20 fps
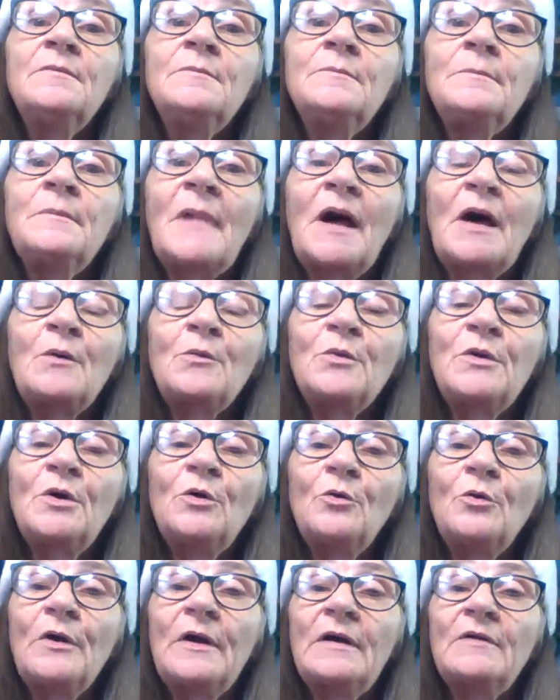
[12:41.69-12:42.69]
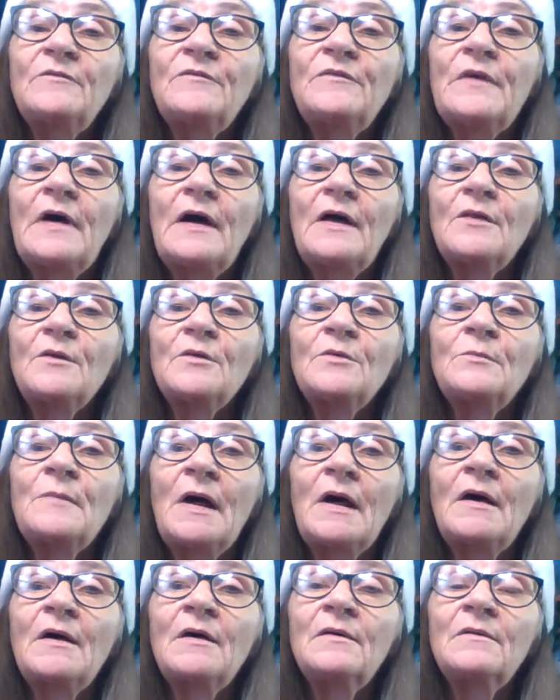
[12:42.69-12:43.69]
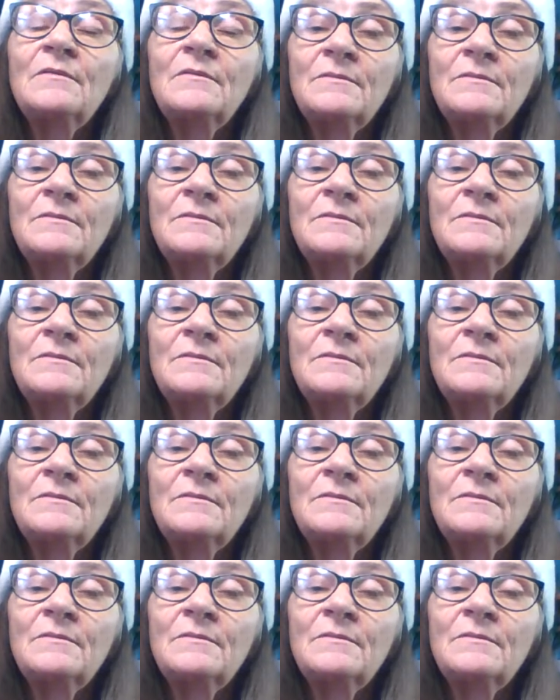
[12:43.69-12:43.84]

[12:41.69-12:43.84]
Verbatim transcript: my real grandfather, my